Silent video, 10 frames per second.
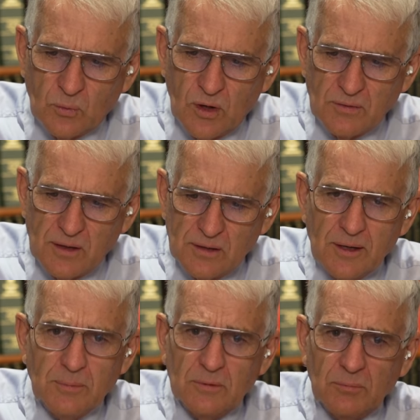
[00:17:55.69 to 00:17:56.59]
Why do I
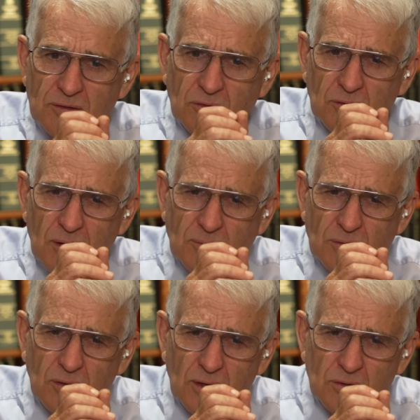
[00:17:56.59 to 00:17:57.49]
labour it? It's to
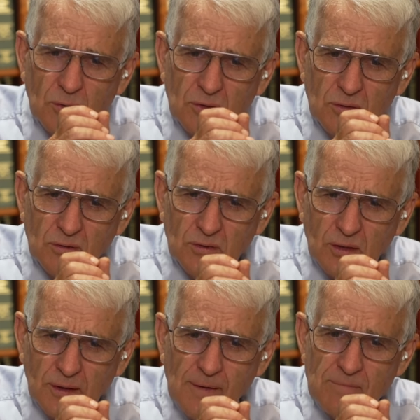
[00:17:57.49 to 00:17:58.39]
emphasise what you're
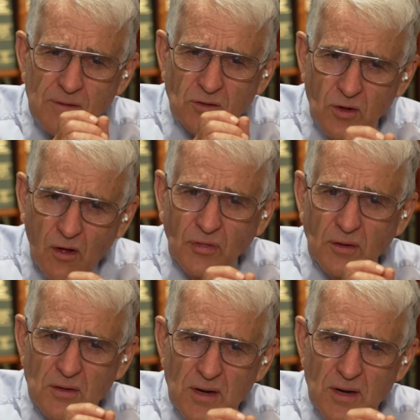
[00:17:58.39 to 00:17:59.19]
saying. It's not the